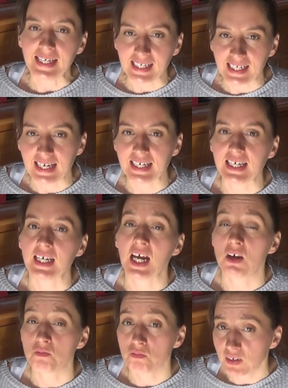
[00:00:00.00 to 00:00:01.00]
cleaning
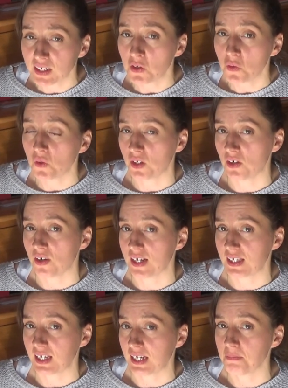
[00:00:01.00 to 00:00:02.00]
and
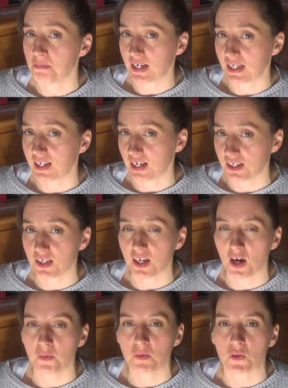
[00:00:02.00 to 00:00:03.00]
reorganising my son's
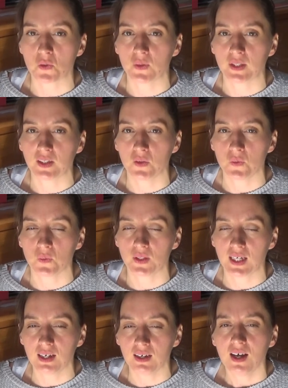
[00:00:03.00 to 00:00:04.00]
homeschooling
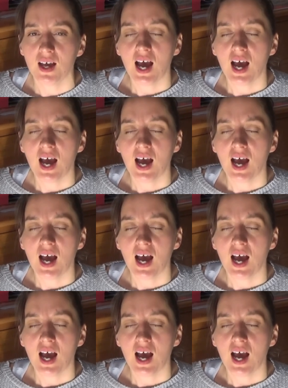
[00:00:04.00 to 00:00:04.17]
corner.